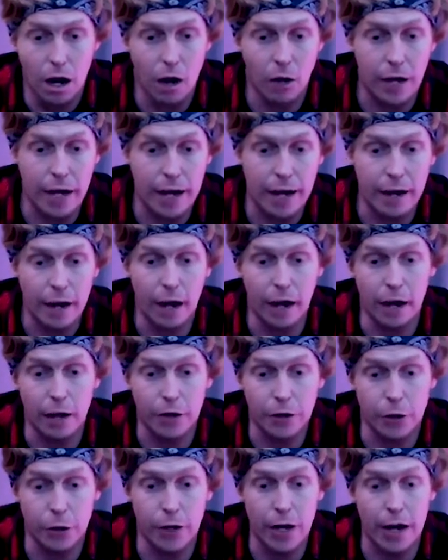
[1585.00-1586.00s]
Okay, uh,
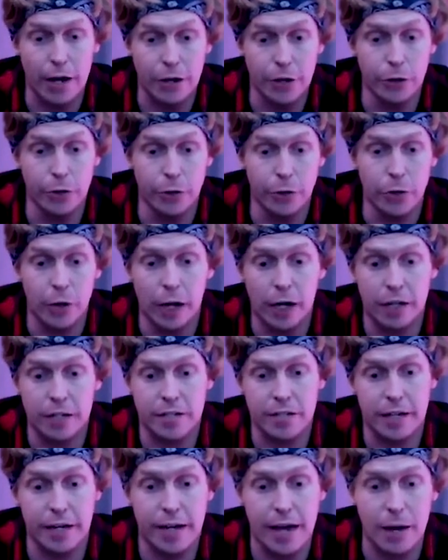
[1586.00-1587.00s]
you're not you uh,
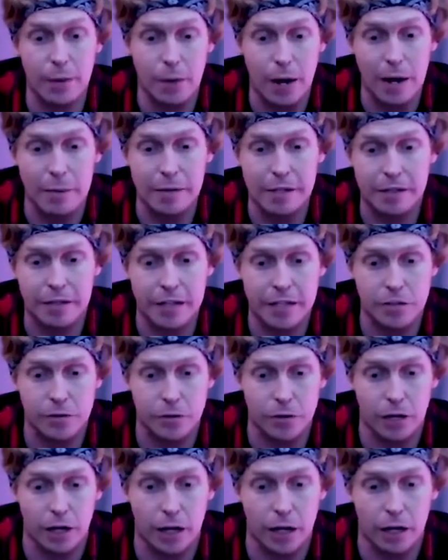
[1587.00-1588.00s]
said, "Hey Robbie, thanks
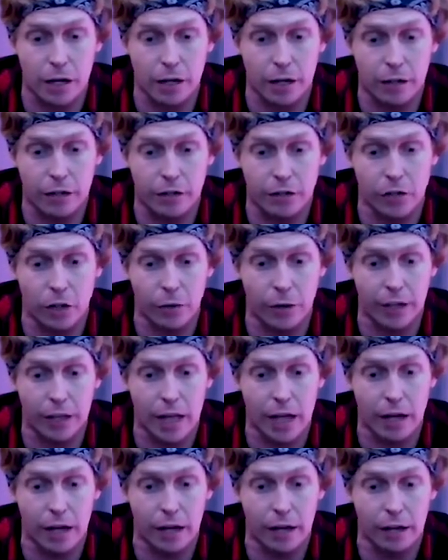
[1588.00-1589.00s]
for uh, going
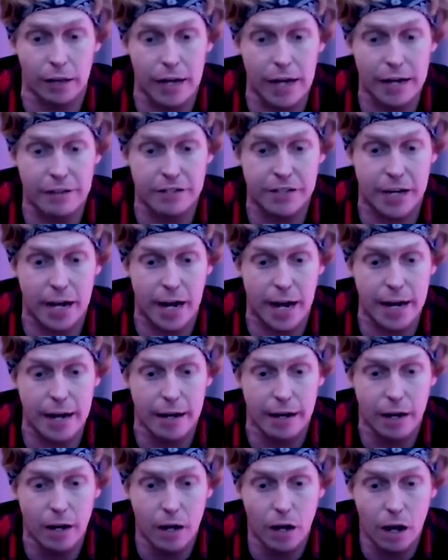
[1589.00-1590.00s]
uh, live
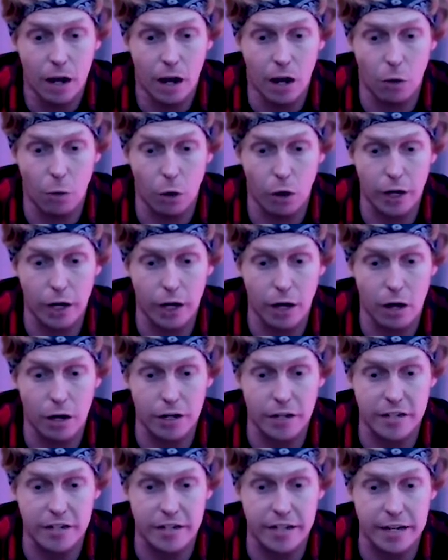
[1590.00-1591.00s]
tonight. Uh, working
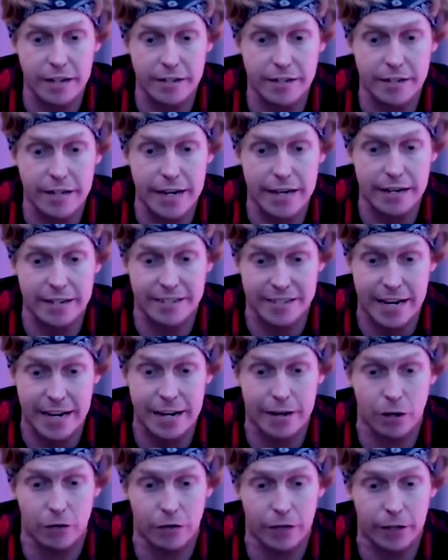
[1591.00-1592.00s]
hard to stay the
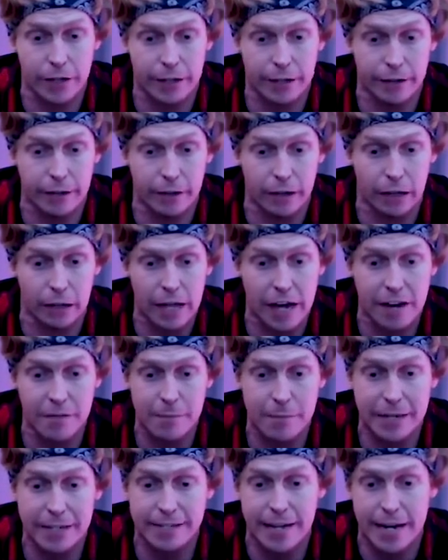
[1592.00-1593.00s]
sane over here. A lot
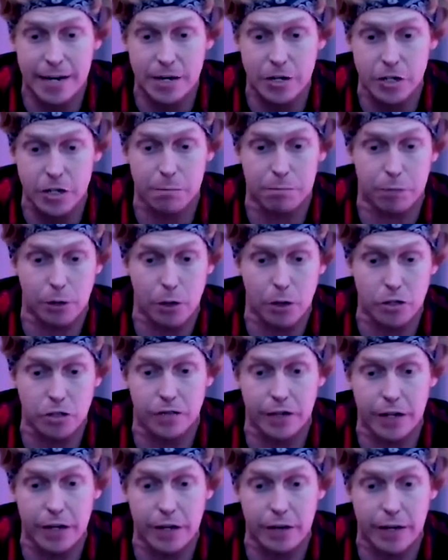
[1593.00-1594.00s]
of meditation,
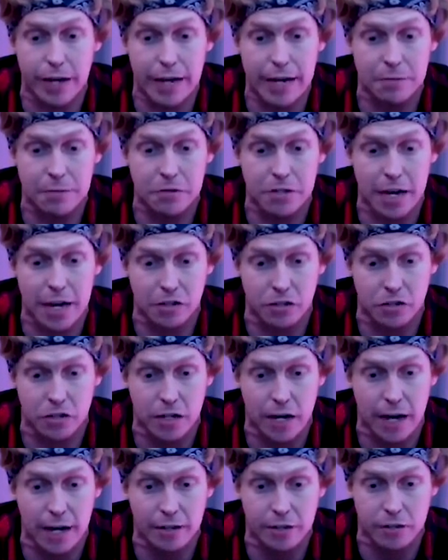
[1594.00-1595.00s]
books, video games,
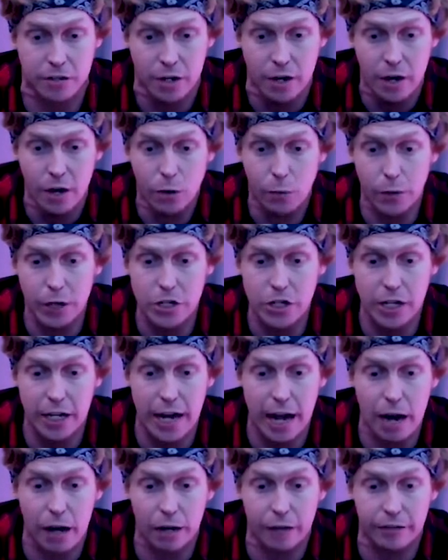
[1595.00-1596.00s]
exercise,
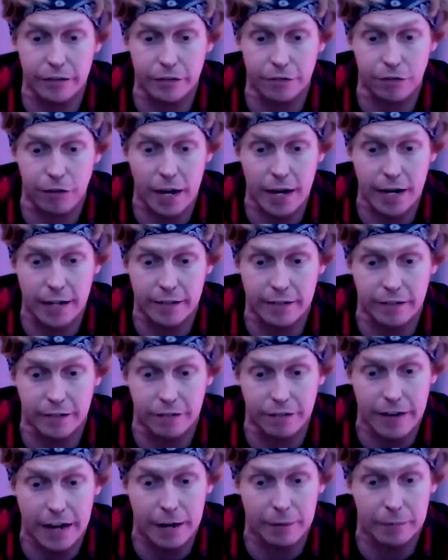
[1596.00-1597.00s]
reaching out to friends
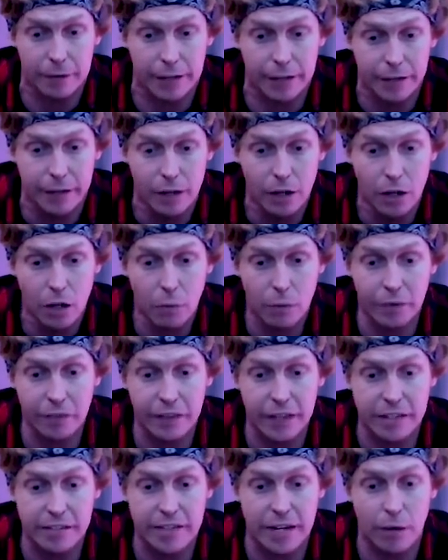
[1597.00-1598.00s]
and family when
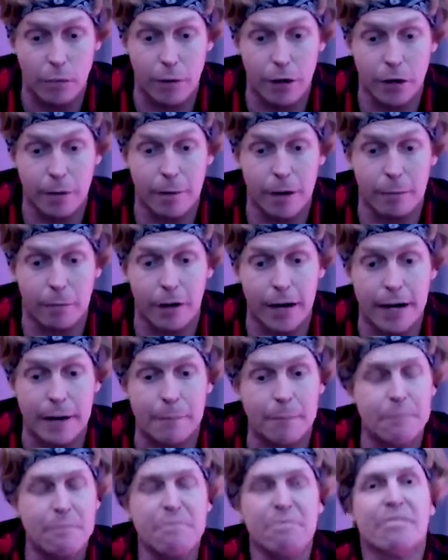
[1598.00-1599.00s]
things get weird in my
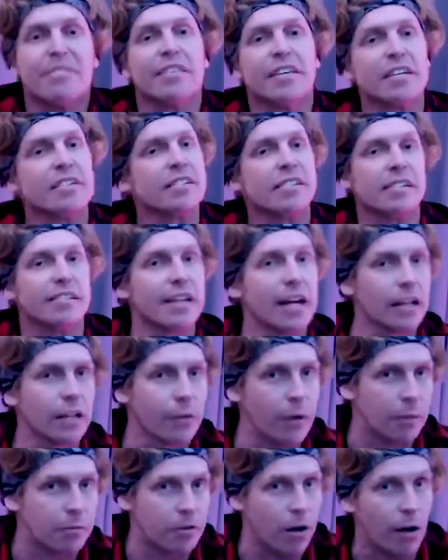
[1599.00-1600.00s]
brain. This is
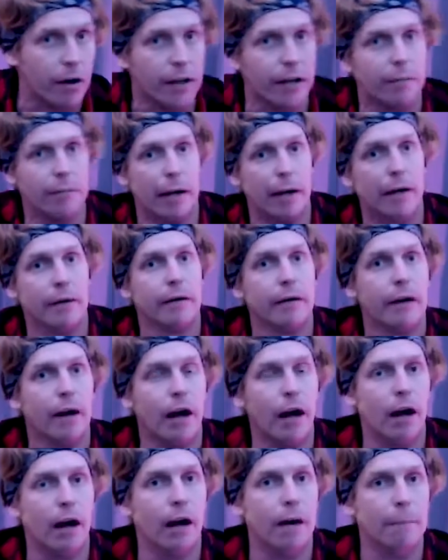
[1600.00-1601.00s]
exactly what I'm talking about.
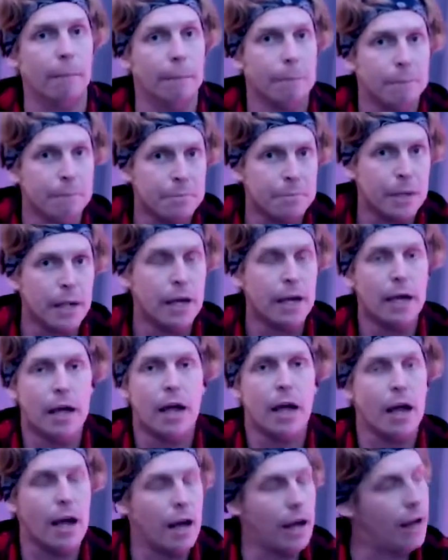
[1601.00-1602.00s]
Um,
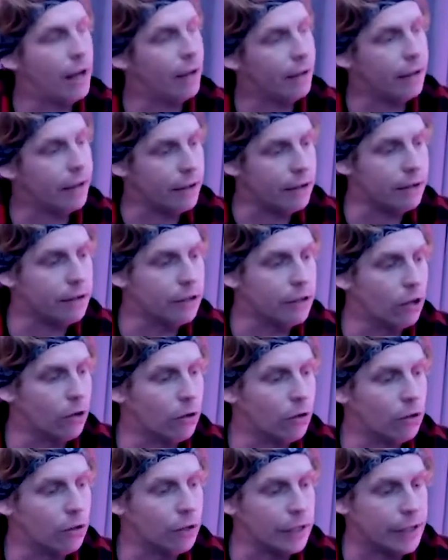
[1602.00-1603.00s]
uh, you
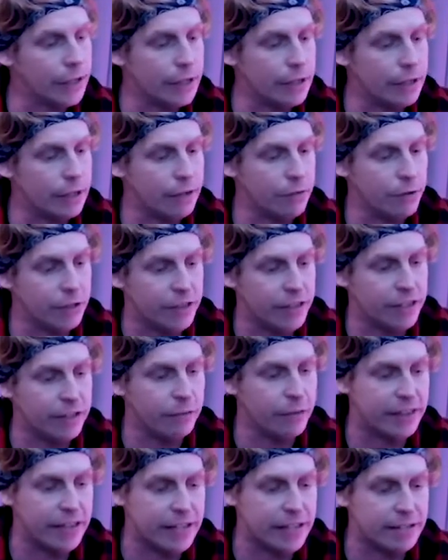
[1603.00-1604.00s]
know,
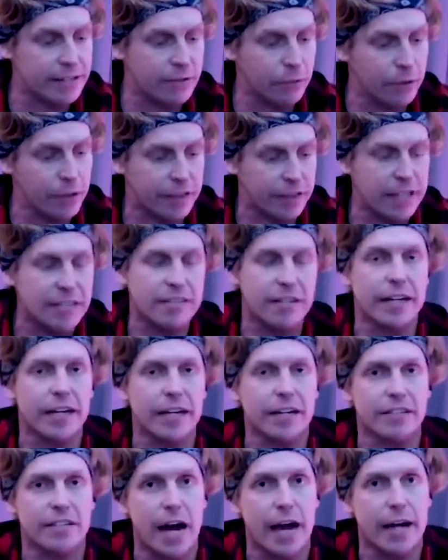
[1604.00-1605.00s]
with with things with things like
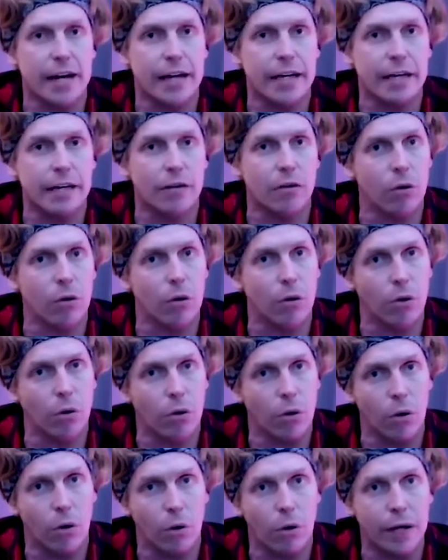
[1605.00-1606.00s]
anxiety or,
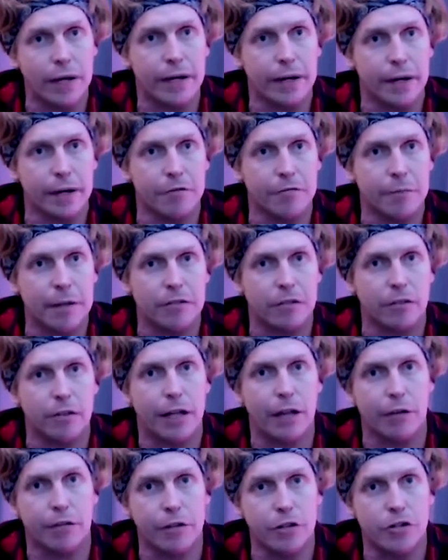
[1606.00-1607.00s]
or, or any kind of mental
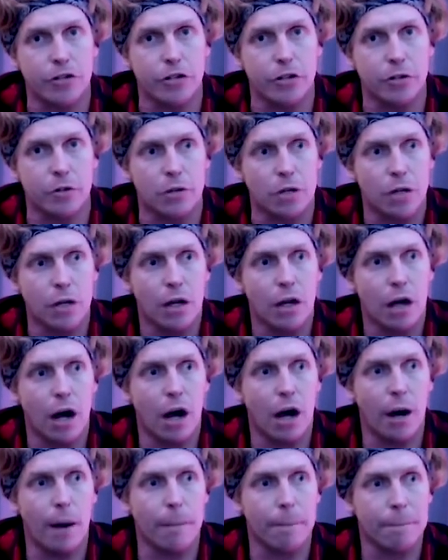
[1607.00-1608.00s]
health issue,
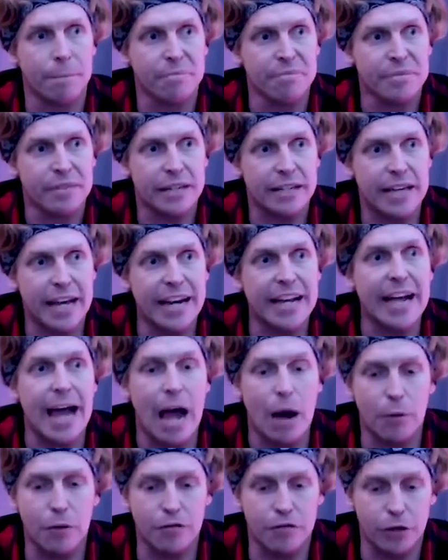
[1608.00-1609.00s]
um, getting
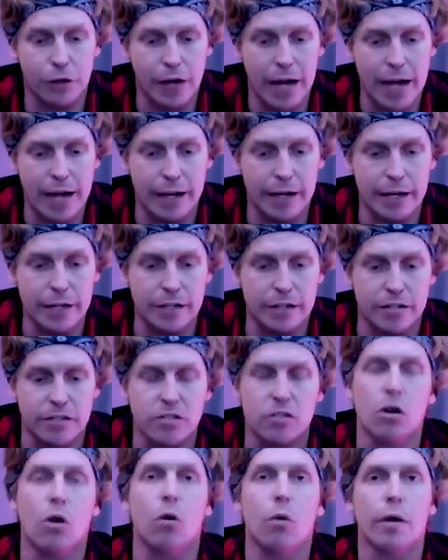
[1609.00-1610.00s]
out of your head is
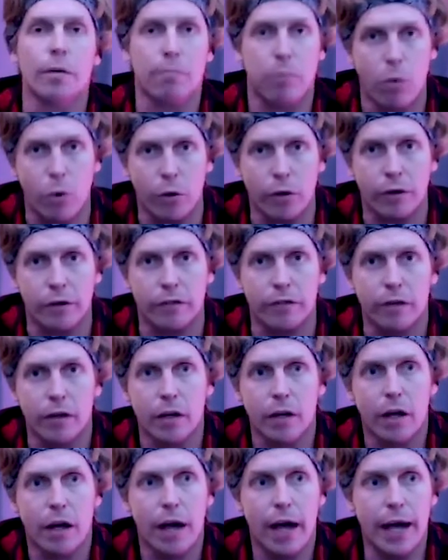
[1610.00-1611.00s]
so important."
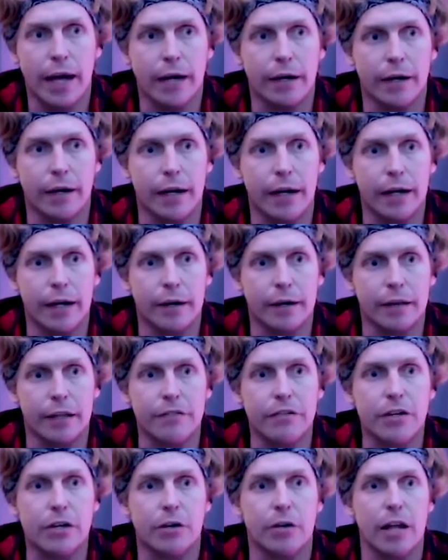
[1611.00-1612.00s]
and and
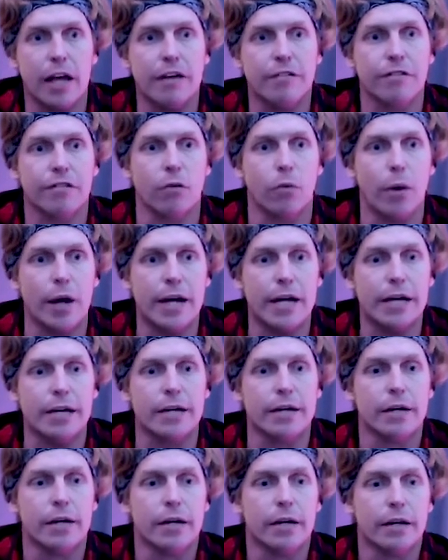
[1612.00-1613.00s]
living your life the
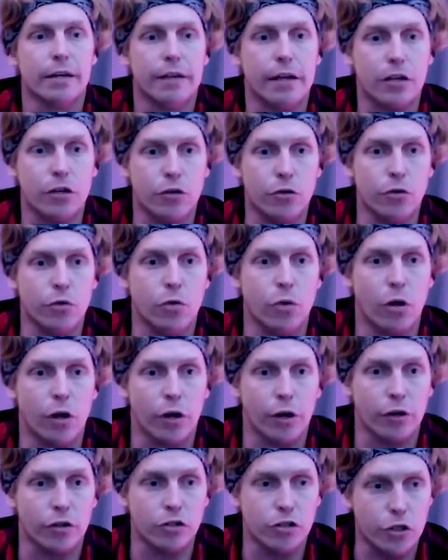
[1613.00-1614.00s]
way that you
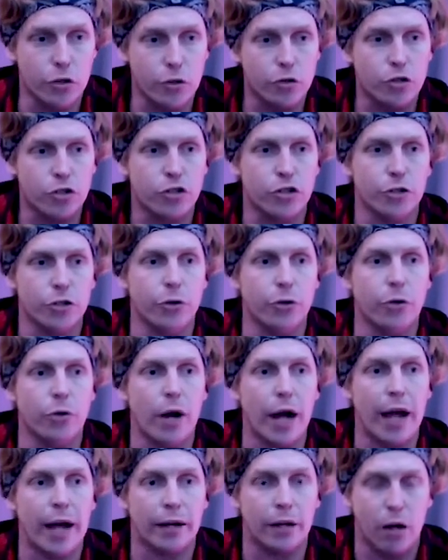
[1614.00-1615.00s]
are used
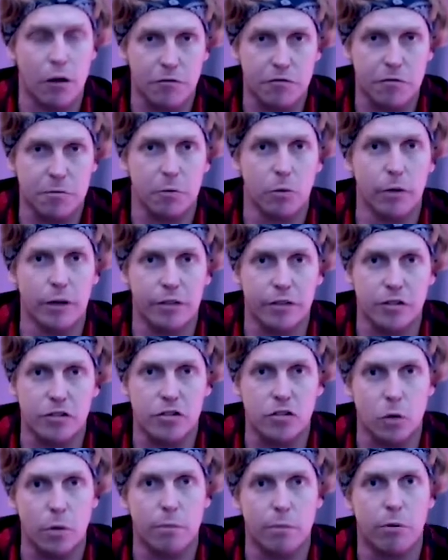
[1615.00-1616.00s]
to and comfortable with
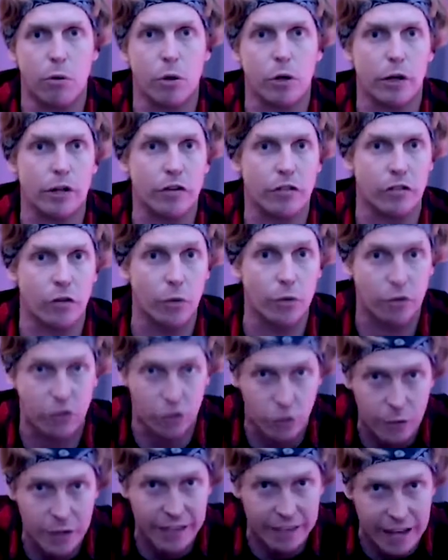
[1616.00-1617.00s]
is so important. So
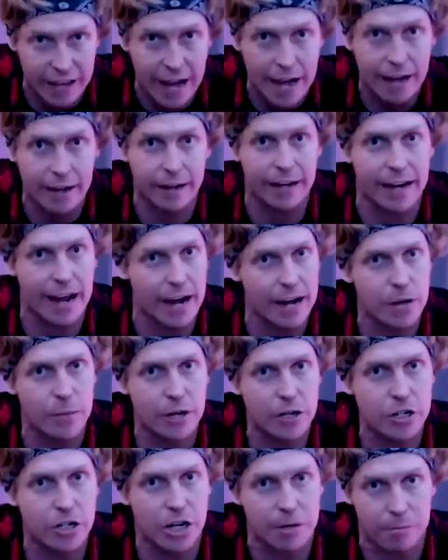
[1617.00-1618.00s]
doing that in any
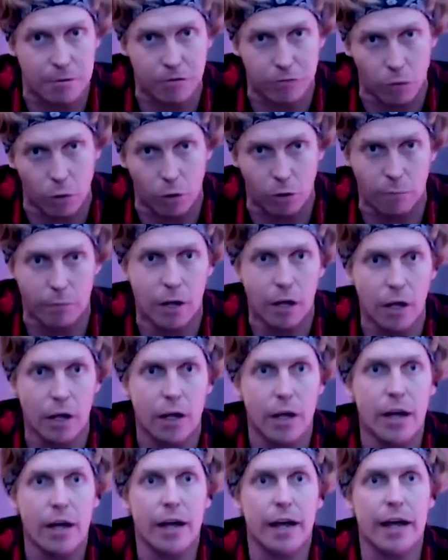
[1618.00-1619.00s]
way, shape, and form
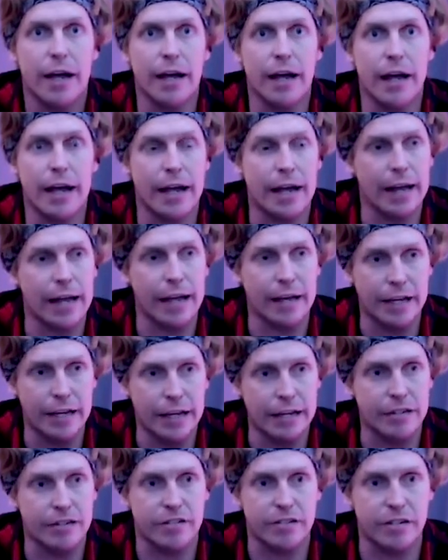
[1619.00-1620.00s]
eh,
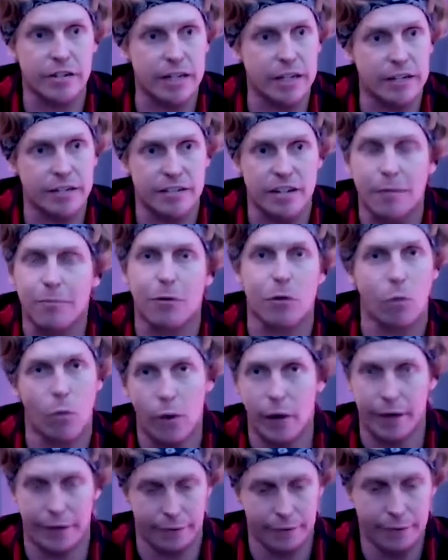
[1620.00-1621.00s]
is is number
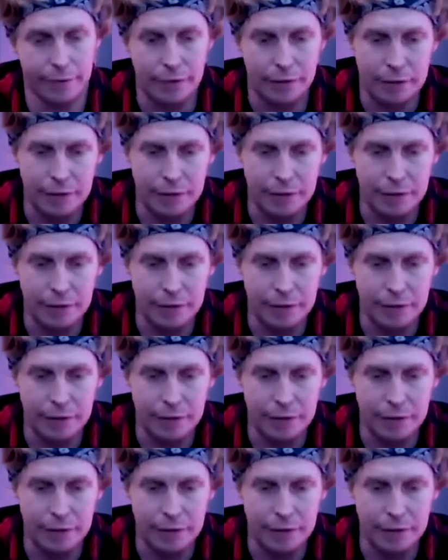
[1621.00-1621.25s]
one.